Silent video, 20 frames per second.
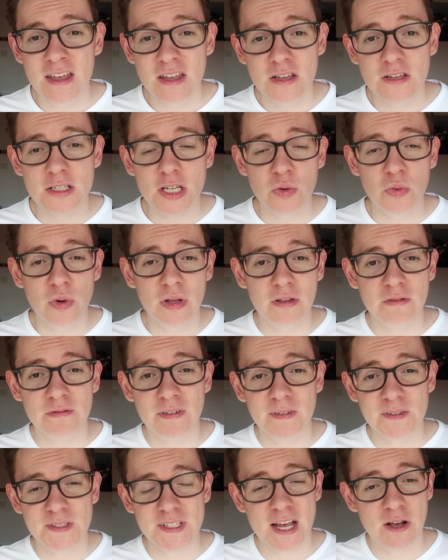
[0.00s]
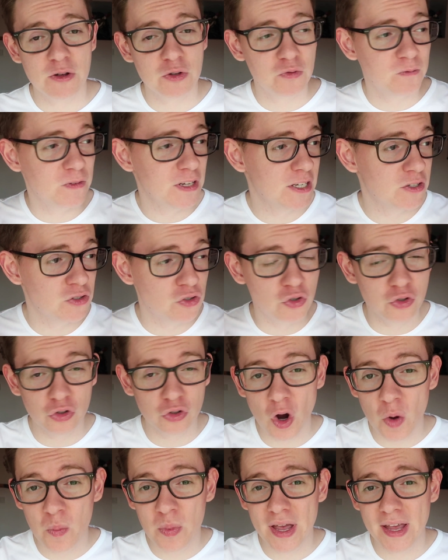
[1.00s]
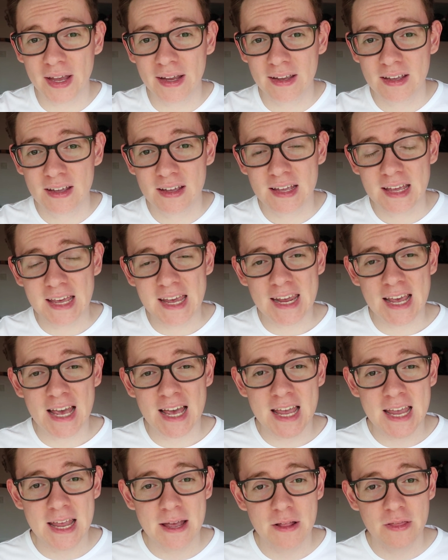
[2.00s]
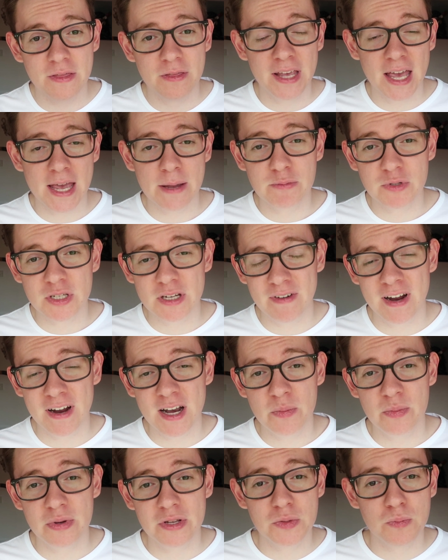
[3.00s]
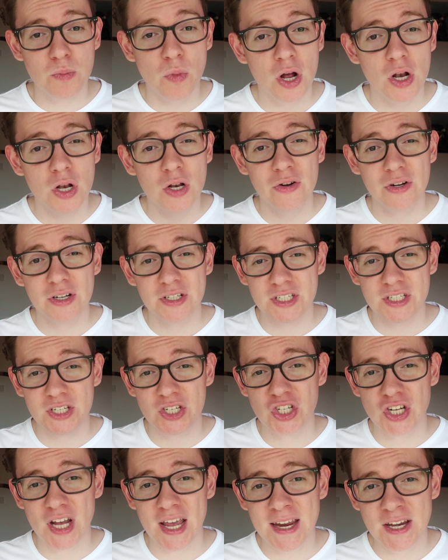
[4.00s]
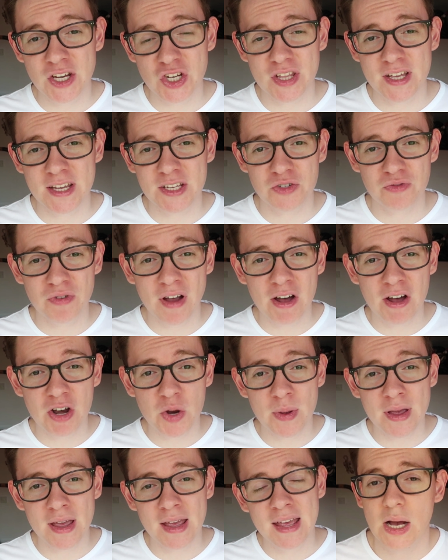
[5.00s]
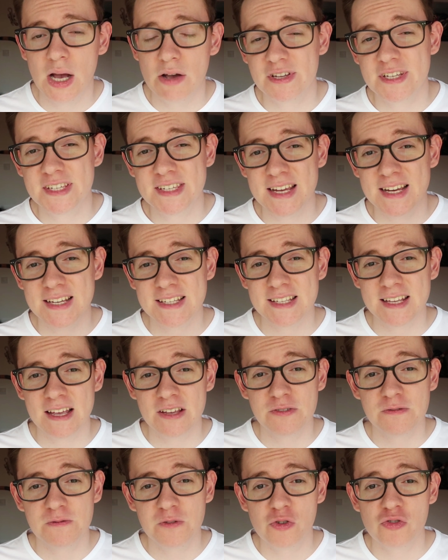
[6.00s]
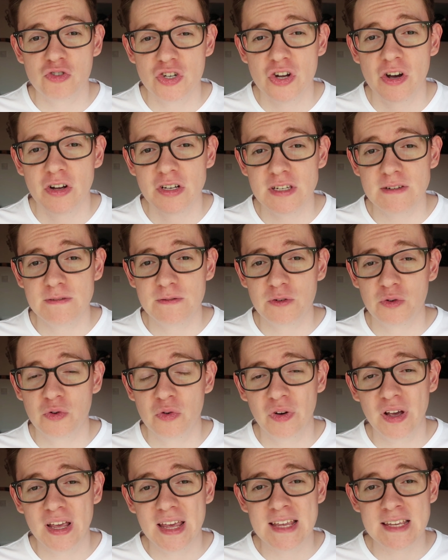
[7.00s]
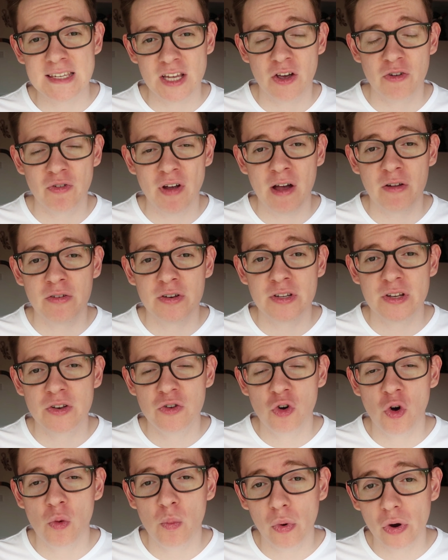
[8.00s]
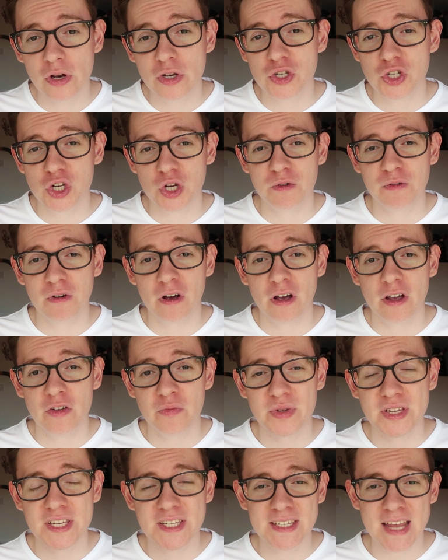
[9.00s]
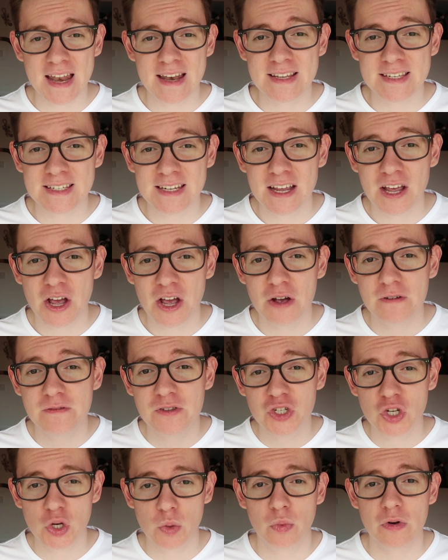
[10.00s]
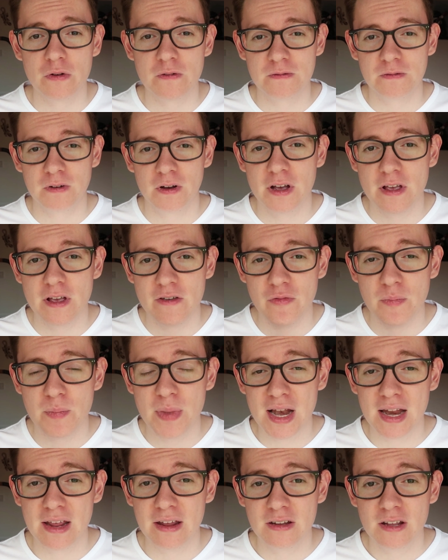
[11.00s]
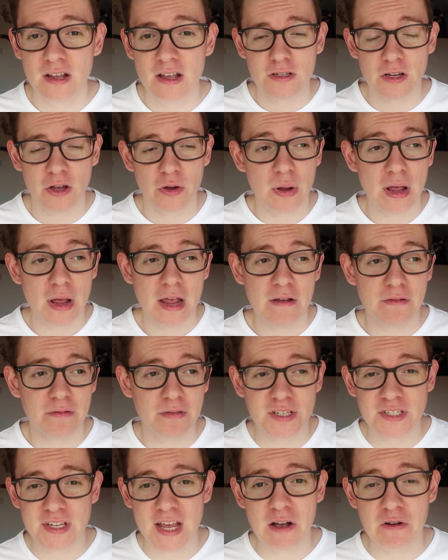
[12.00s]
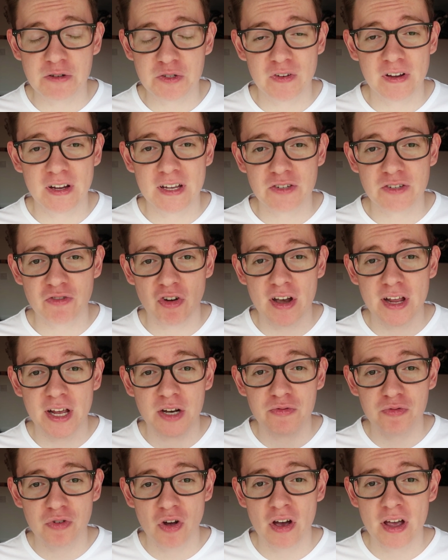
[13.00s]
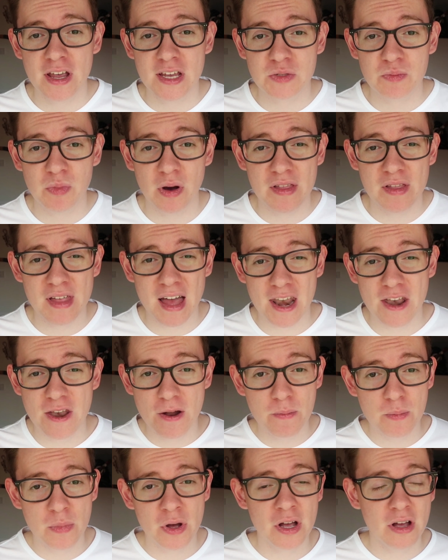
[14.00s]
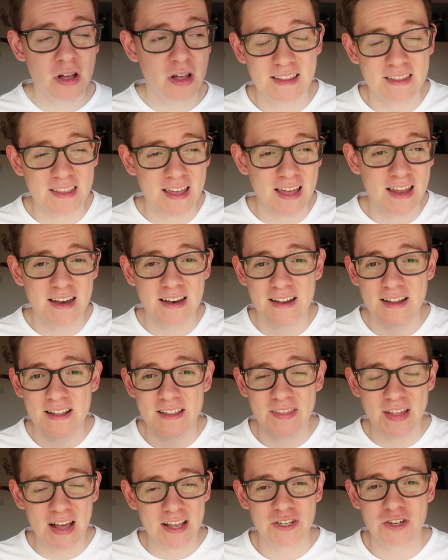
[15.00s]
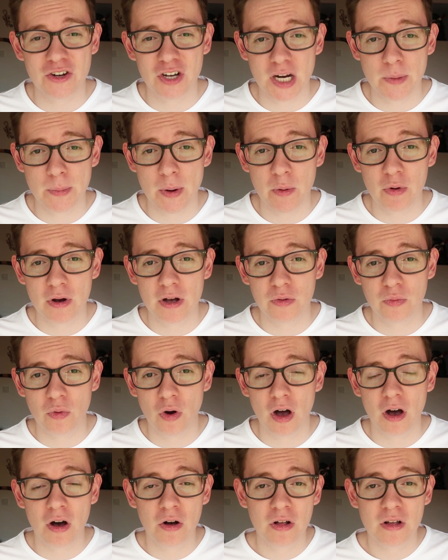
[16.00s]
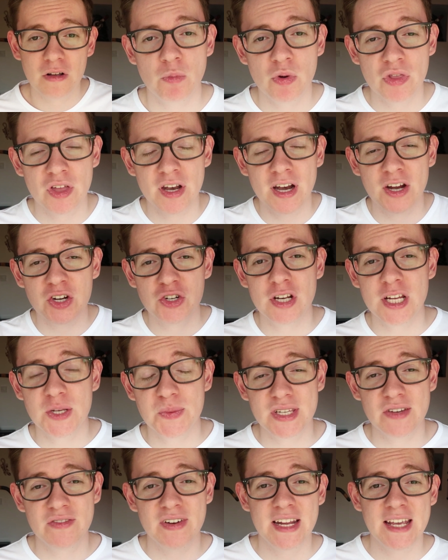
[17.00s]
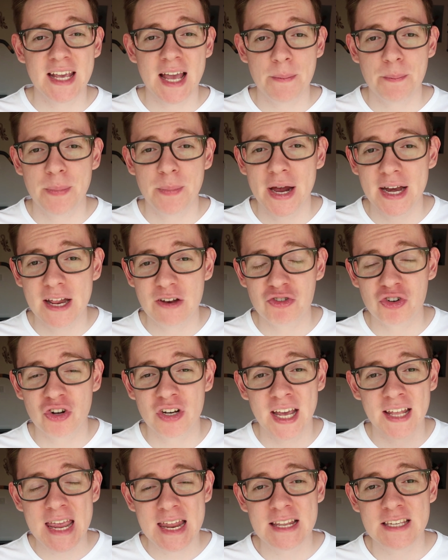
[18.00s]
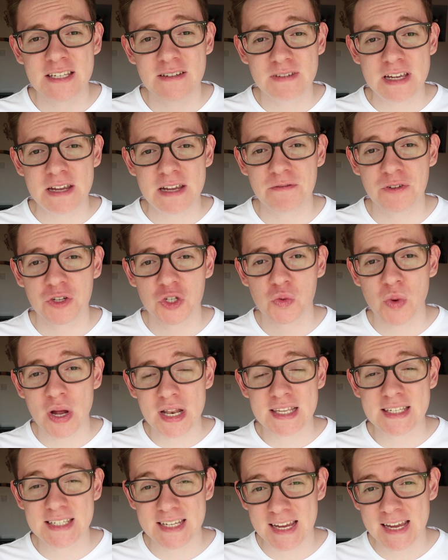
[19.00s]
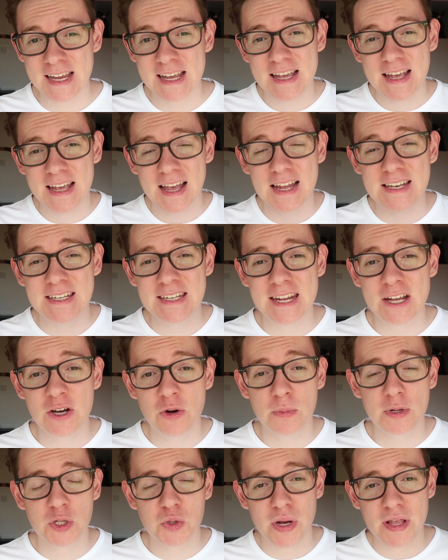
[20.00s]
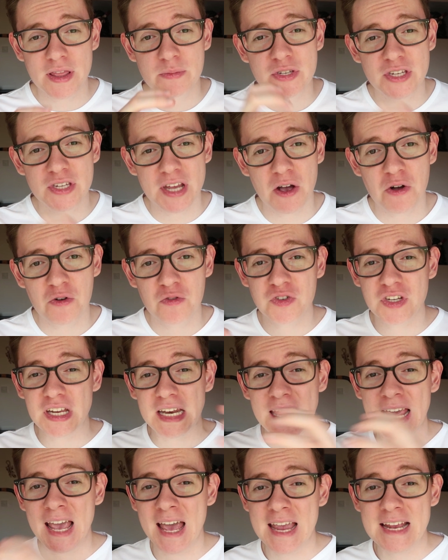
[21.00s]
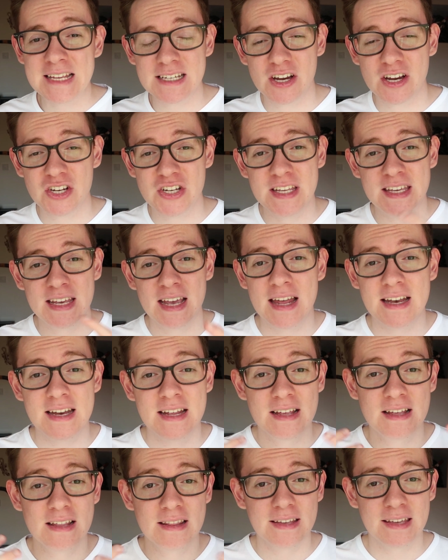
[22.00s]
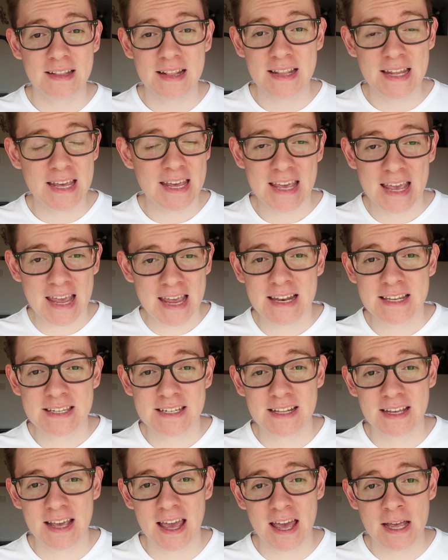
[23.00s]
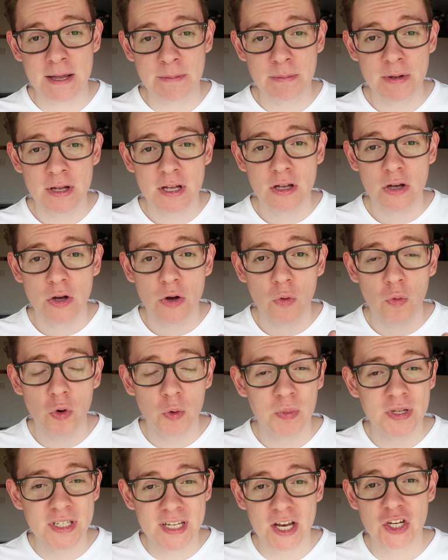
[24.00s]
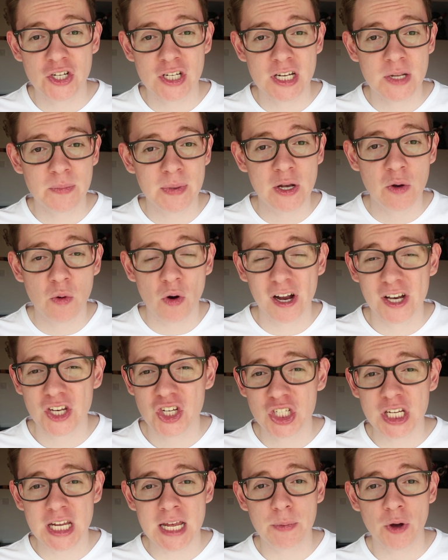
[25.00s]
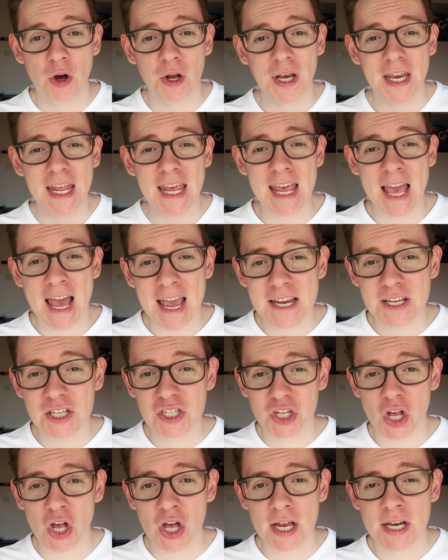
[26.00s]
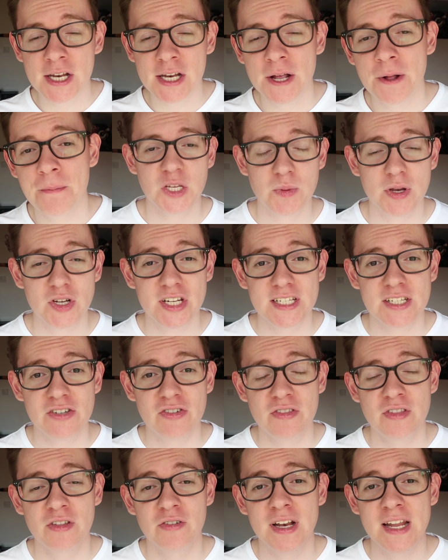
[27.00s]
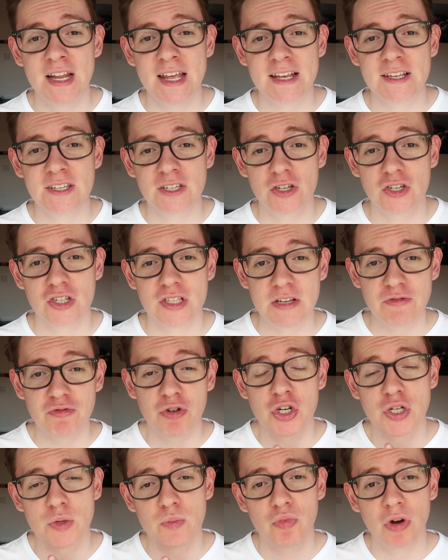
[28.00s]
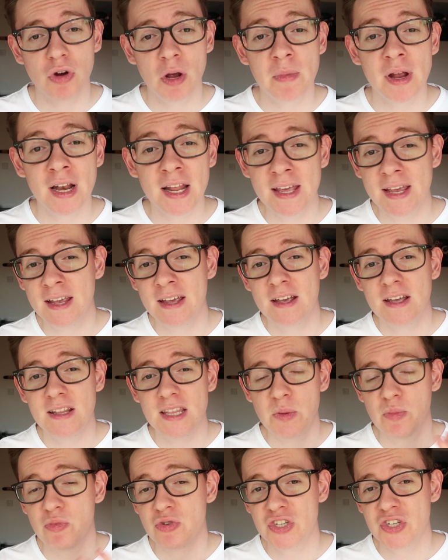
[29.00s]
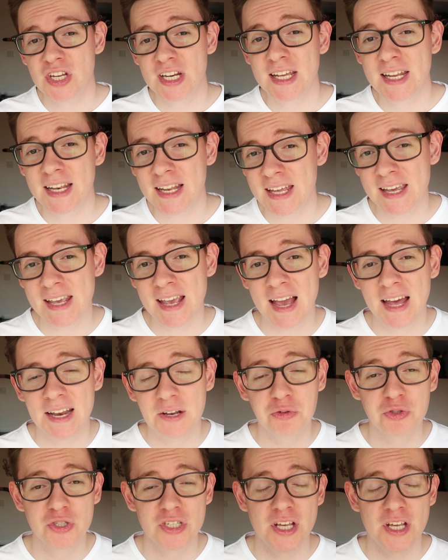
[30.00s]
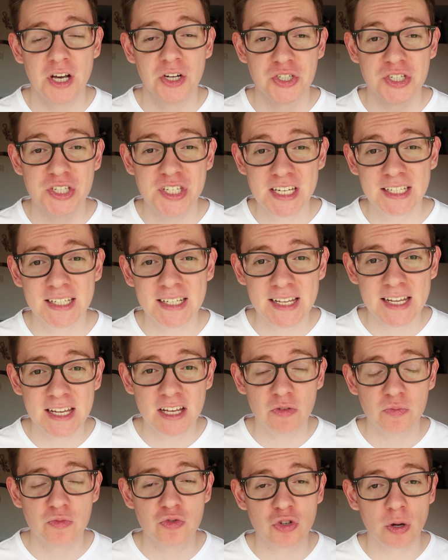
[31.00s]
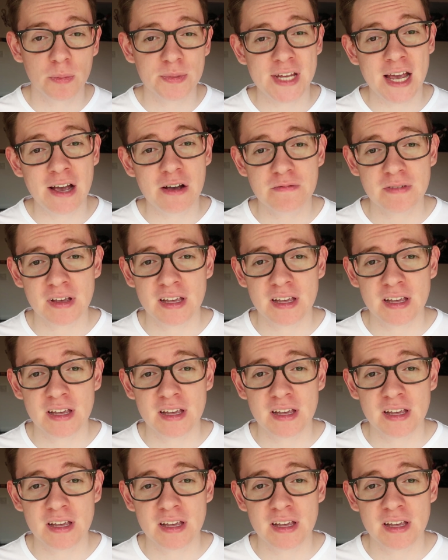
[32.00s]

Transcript: So with the sales figures dropping, EA, the game's developers, might look to change things around a bit. However, 6,494 is around 0.25% of 2.5 million. So if the sales figures are only going to rise by that number, then that's not going to be worthwhile. But with the National League specifically campaigning trying to get into FIFA 20, a deal between themselves and EA to actually get the league into the game would potentially be quite cheap on EA's side, especially considering that leagues such as the Russian Premier League, the Brazilian League, and also the Argentinian League have dropped out of